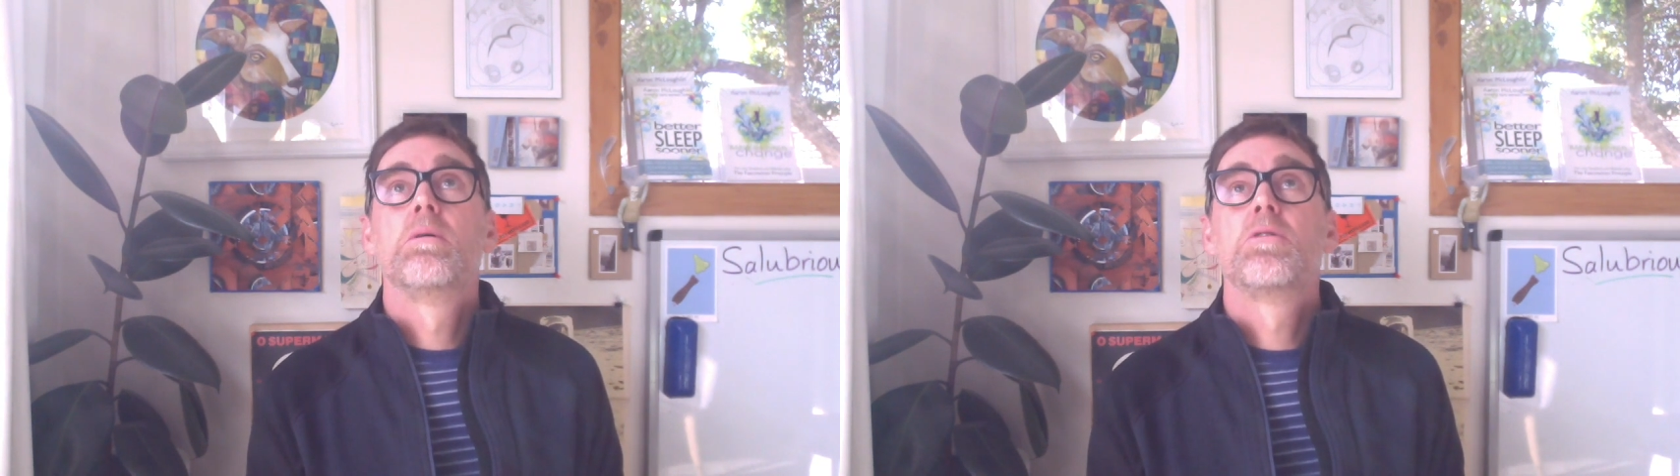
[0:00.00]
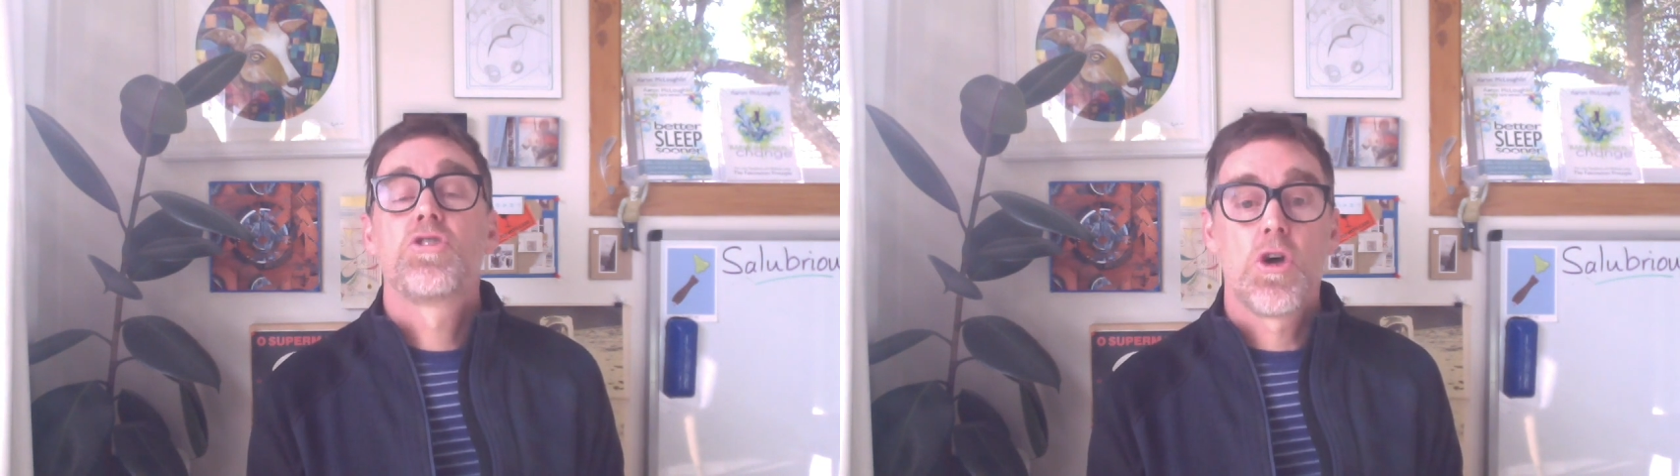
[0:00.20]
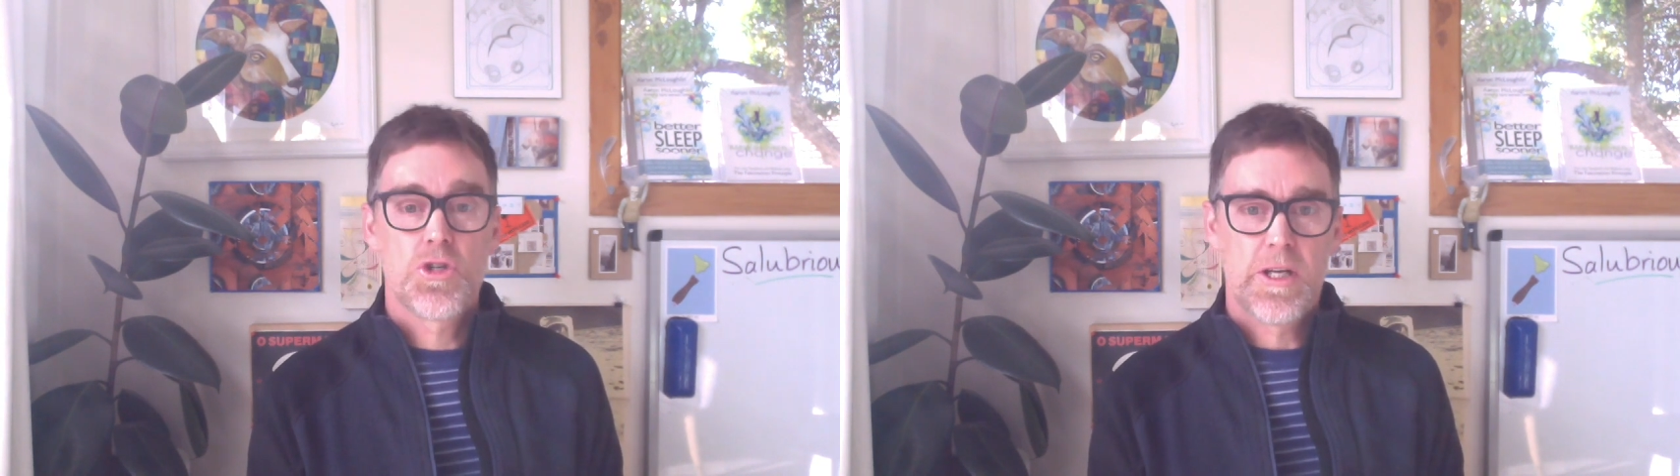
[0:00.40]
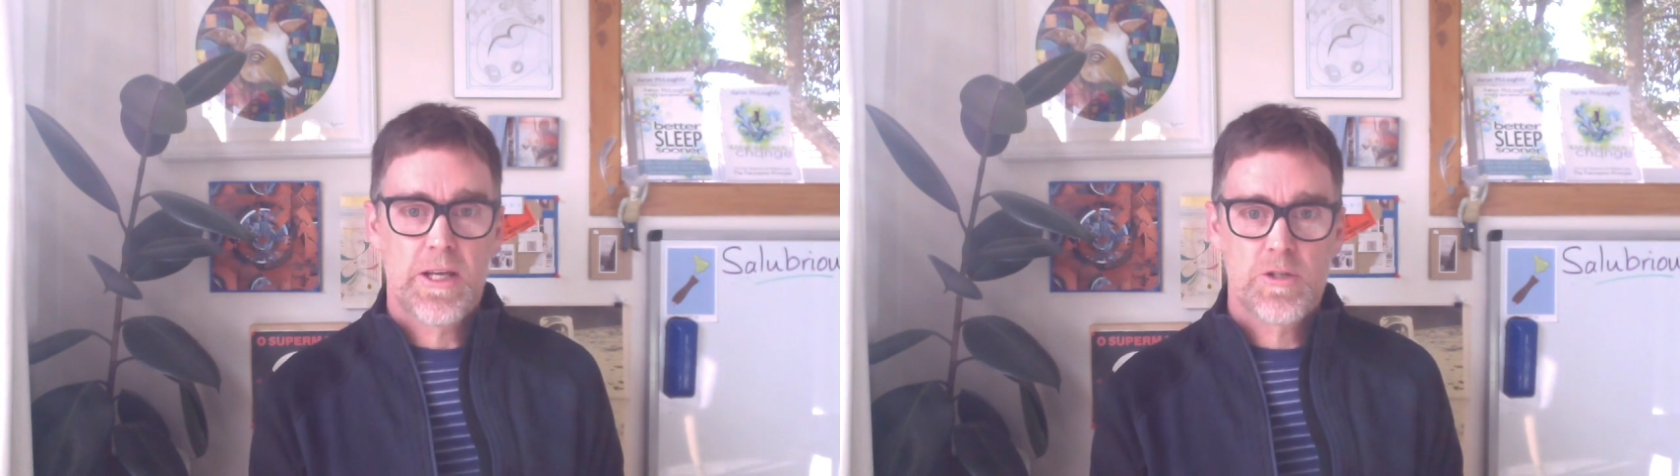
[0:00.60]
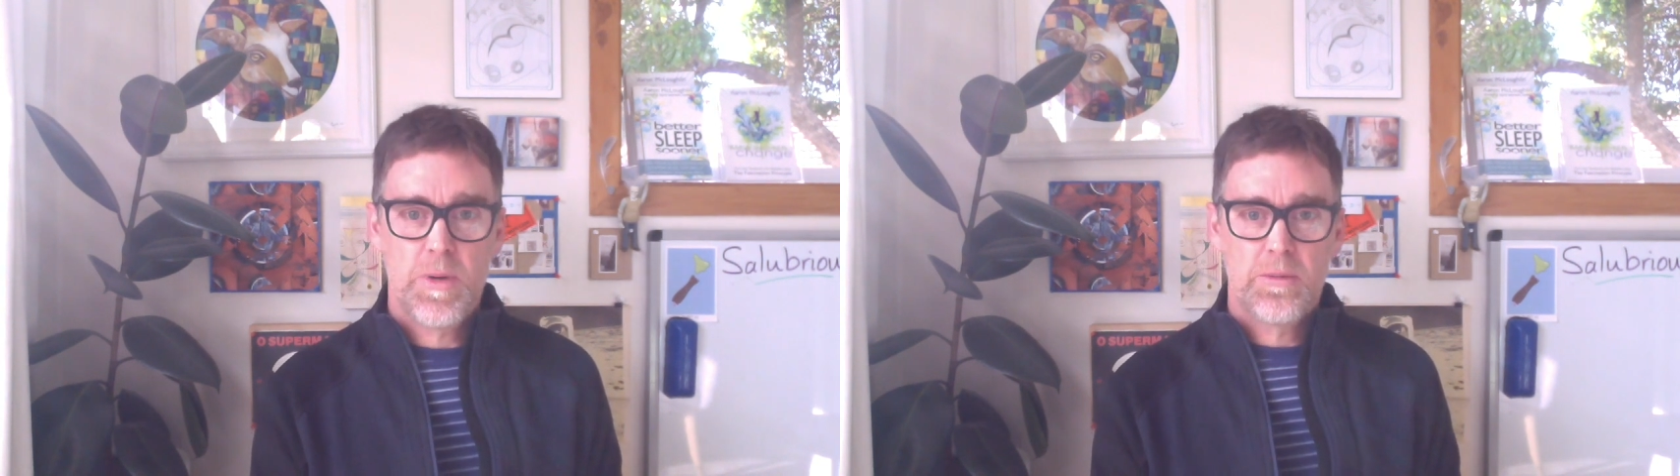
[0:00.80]
socially
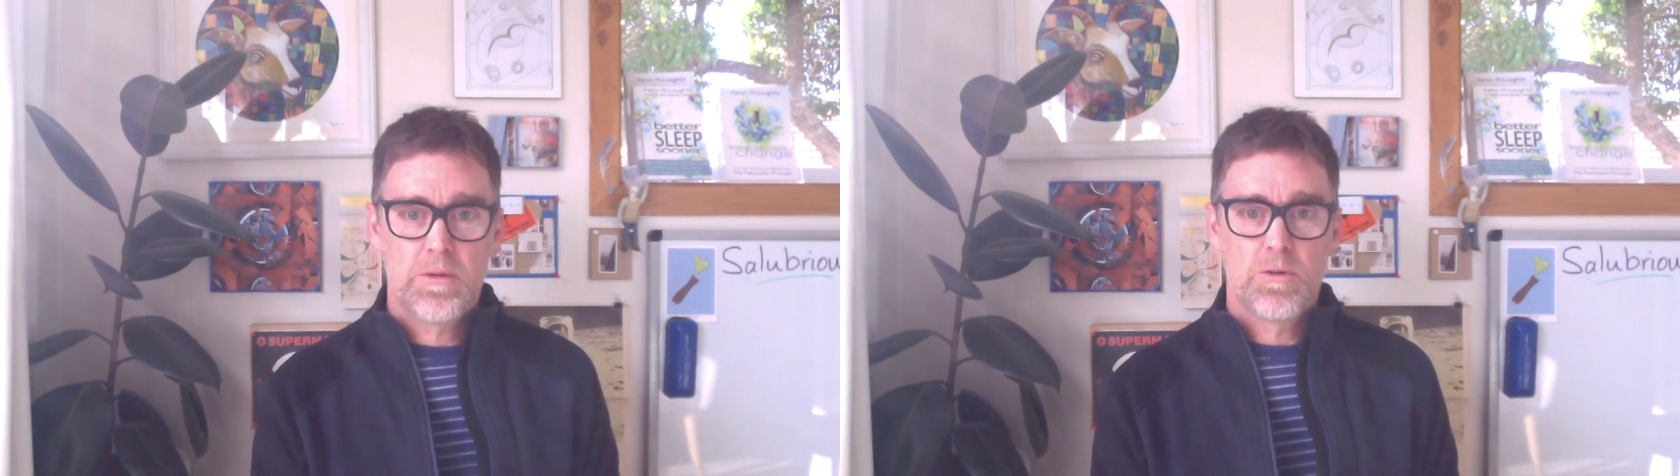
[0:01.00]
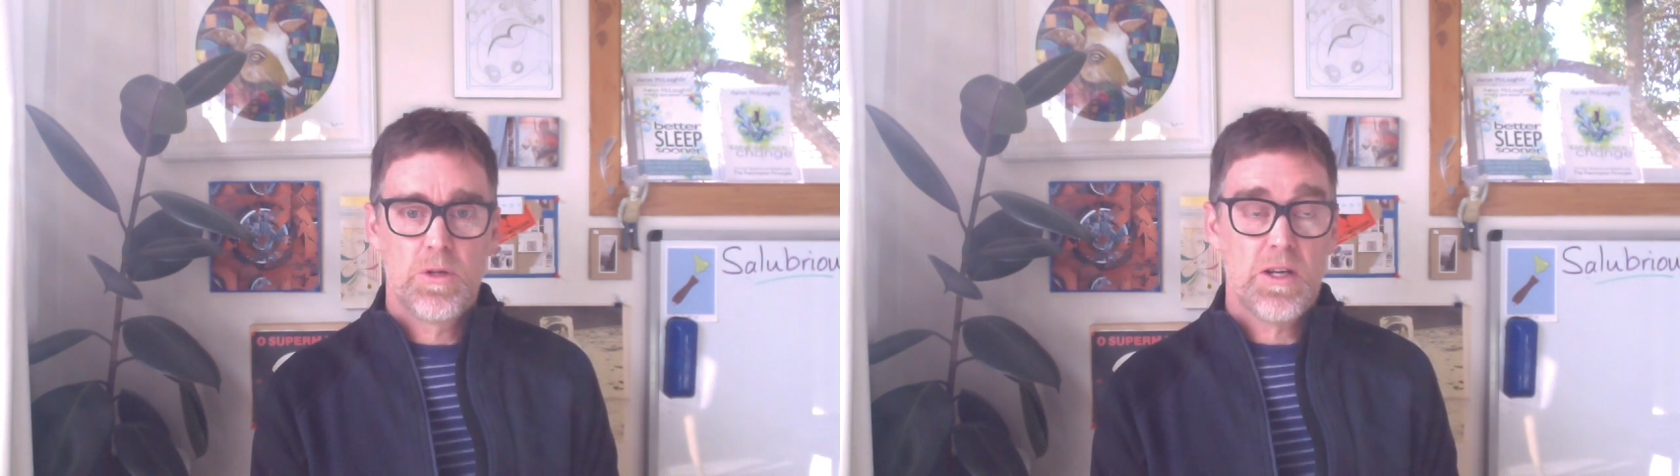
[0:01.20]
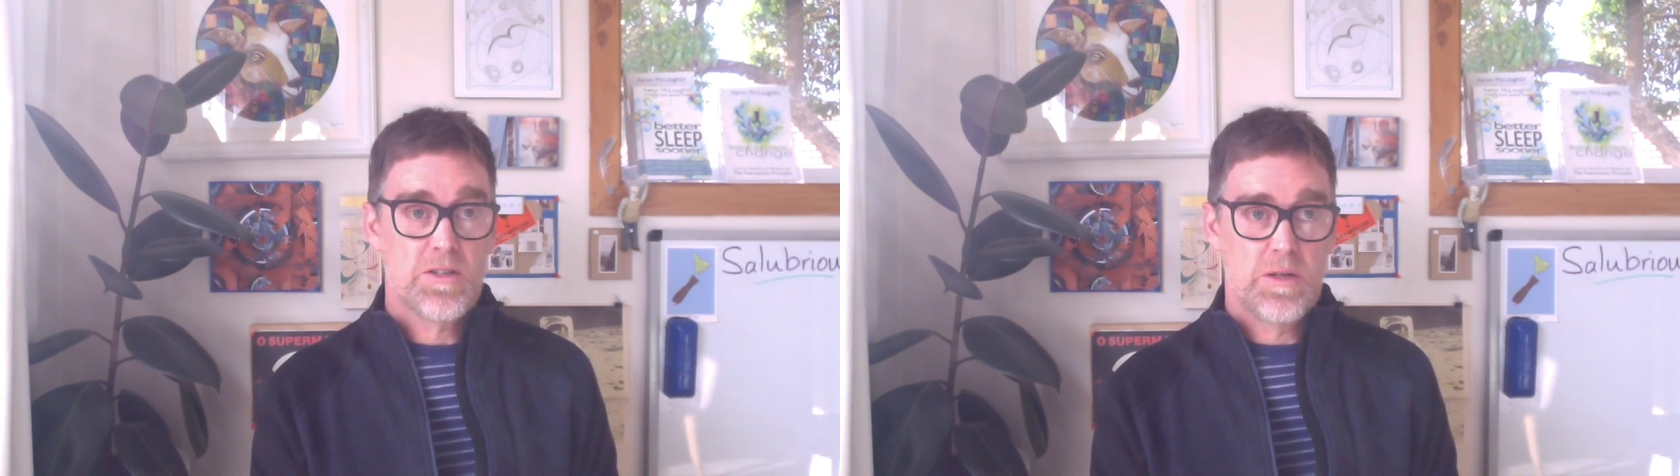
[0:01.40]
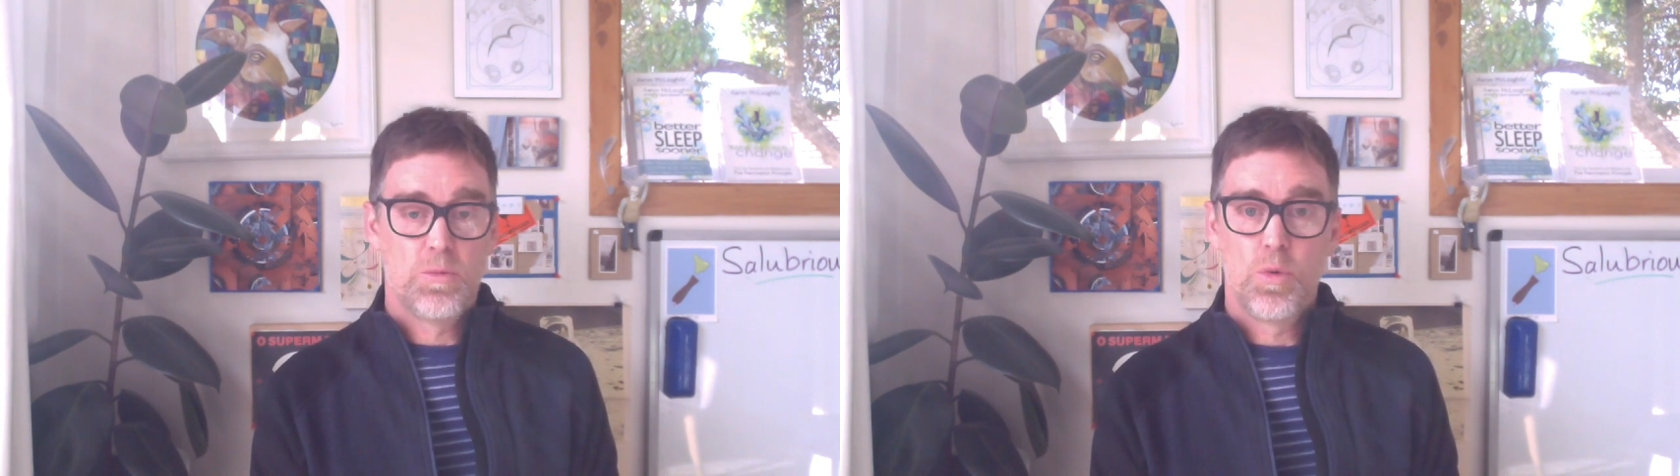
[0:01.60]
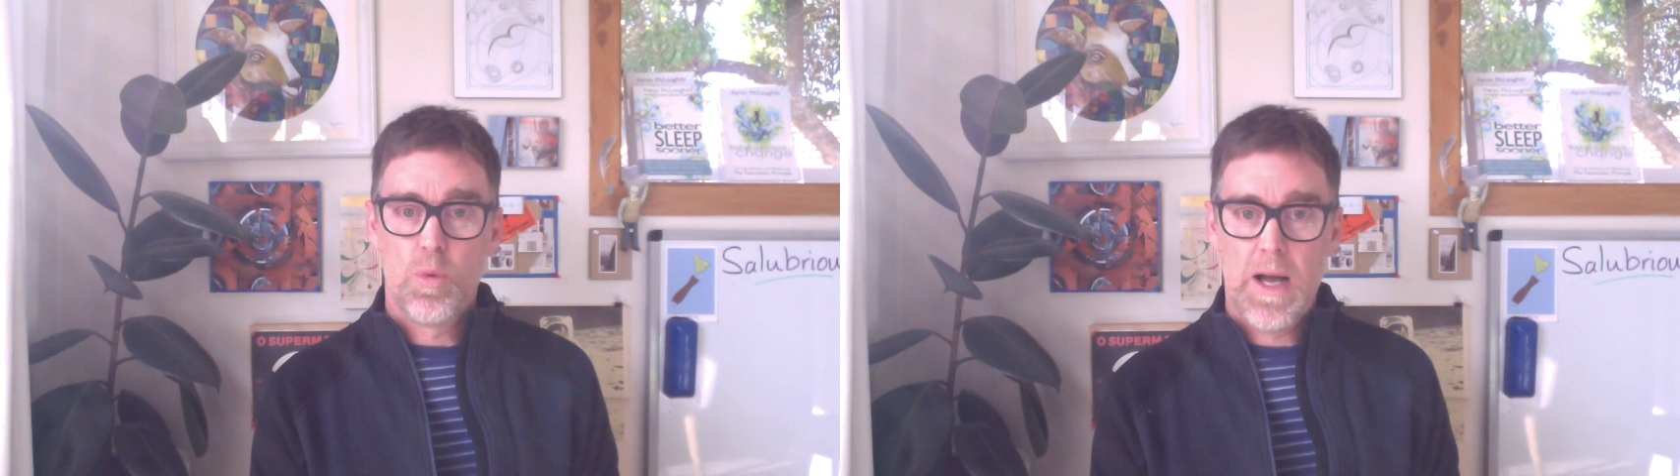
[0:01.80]

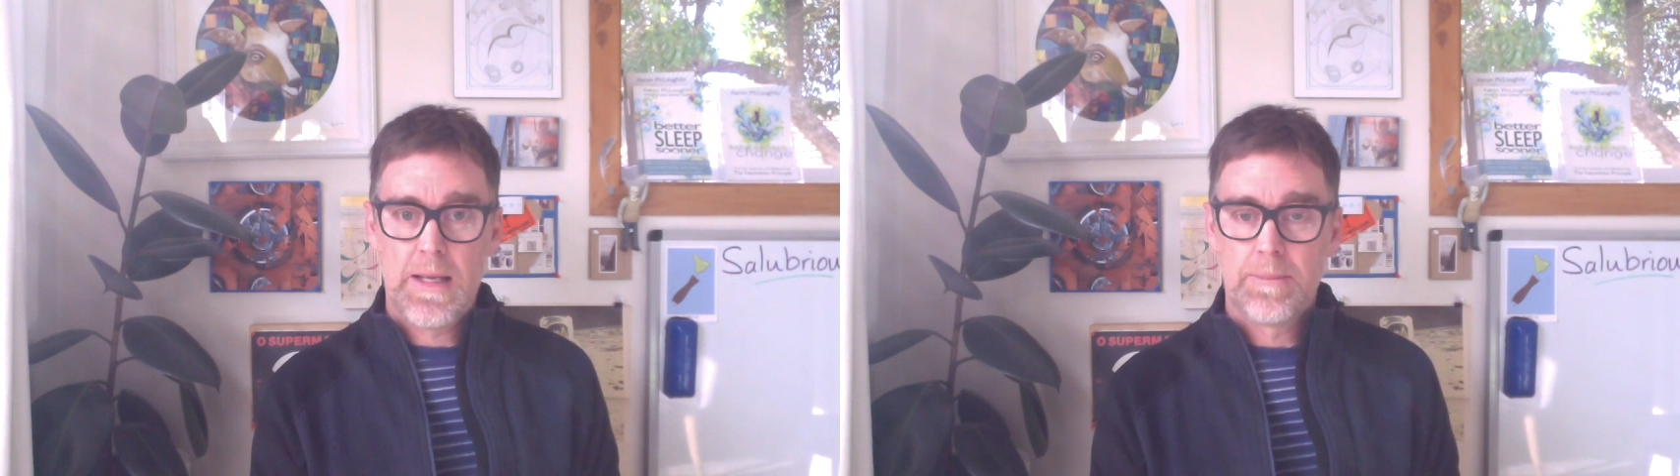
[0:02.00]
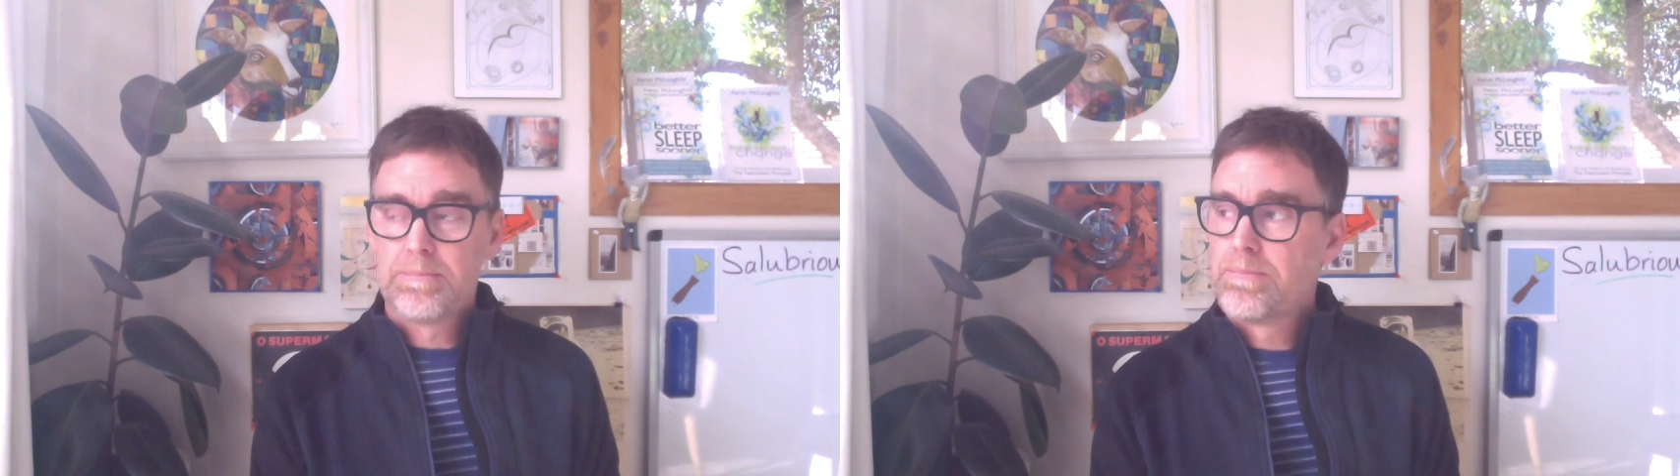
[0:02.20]
acceptable way.